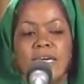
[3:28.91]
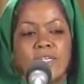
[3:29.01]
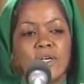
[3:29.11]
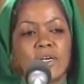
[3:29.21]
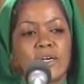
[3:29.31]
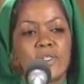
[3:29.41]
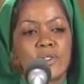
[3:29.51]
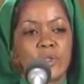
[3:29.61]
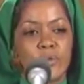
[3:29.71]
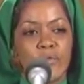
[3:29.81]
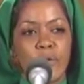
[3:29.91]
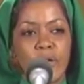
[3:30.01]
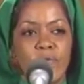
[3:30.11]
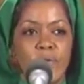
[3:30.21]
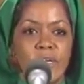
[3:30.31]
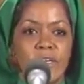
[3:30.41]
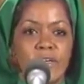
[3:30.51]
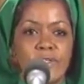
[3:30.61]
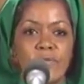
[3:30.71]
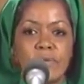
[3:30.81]
He took us through 44
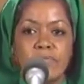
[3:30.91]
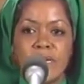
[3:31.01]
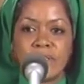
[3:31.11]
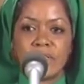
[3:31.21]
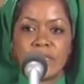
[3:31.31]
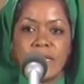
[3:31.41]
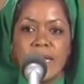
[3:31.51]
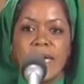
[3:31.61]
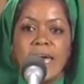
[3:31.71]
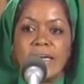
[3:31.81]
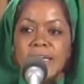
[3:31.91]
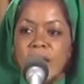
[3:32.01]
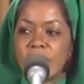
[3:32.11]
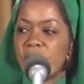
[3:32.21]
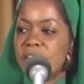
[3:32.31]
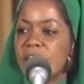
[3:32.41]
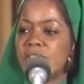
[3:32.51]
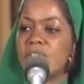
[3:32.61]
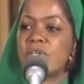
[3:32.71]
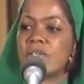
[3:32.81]
years of a mission and left us at
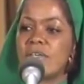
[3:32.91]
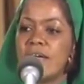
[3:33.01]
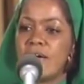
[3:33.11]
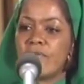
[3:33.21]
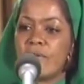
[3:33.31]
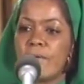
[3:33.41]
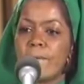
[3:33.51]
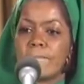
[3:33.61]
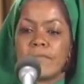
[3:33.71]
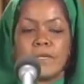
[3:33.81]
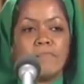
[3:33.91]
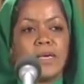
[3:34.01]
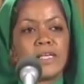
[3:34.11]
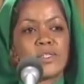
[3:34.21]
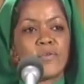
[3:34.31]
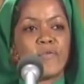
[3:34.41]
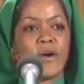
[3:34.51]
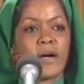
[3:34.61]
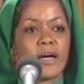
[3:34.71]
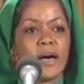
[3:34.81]
a certain level. Minister
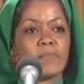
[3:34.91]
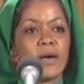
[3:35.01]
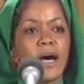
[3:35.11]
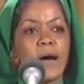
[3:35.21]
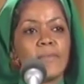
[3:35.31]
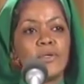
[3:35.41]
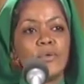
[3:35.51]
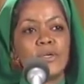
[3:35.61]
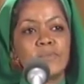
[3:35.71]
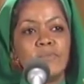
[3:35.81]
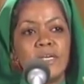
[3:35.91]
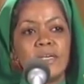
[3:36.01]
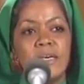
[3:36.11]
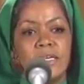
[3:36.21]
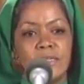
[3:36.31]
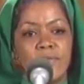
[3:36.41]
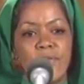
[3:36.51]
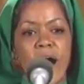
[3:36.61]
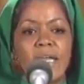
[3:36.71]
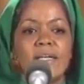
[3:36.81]
Farrakhan Muhammad, who has been
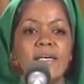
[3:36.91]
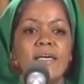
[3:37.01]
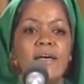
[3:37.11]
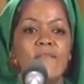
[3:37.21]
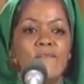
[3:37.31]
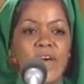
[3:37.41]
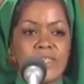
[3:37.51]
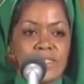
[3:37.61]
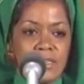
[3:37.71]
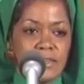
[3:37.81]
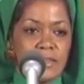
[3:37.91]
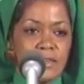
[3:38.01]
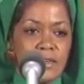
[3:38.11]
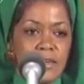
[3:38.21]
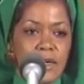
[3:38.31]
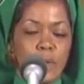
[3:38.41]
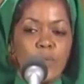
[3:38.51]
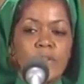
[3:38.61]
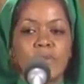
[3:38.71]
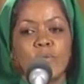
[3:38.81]
divinely vested
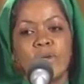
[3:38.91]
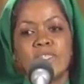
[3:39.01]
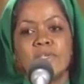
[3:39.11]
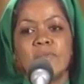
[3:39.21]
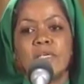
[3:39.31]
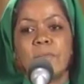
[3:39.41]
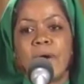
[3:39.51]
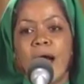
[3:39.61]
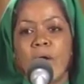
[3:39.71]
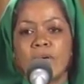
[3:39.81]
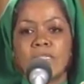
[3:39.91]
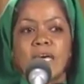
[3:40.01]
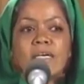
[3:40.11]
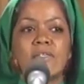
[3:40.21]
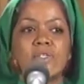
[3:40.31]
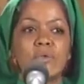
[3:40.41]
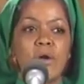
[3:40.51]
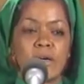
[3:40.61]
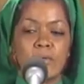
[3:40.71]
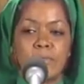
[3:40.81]
with the wisdom and the power to take us
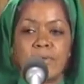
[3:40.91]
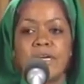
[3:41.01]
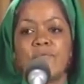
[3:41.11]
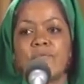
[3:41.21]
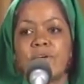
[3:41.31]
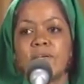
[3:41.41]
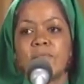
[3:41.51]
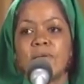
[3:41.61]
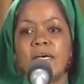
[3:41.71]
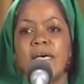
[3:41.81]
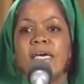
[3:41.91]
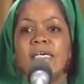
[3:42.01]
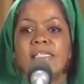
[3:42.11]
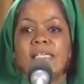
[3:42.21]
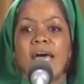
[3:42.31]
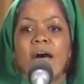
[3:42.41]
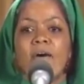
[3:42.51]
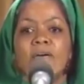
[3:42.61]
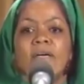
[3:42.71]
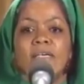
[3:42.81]
to our complete freedom, is
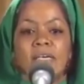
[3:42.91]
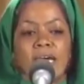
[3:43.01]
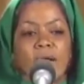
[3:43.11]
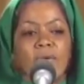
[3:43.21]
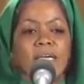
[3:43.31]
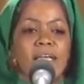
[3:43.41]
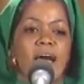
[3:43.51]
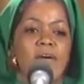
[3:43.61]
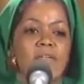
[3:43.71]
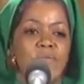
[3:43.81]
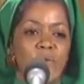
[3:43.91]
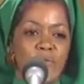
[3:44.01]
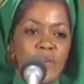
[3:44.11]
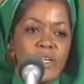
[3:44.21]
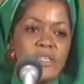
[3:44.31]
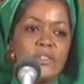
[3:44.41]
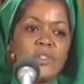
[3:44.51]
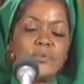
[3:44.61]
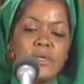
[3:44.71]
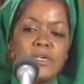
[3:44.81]
now carrying out and fulfilling the
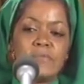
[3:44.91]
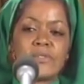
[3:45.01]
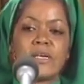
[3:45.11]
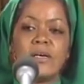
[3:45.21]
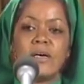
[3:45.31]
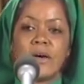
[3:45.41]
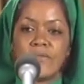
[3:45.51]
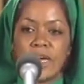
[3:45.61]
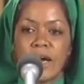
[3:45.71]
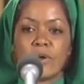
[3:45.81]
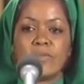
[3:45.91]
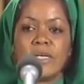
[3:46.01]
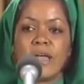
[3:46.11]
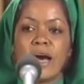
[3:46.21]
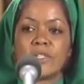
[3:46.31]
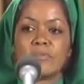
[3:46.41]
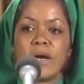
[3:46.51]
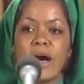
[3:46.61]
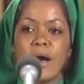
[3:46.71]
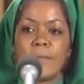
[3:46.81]
dreams of the Honorable Elijah
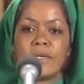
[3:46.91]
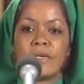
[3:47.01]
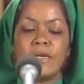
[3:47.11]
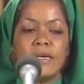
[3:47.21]
Muhammad.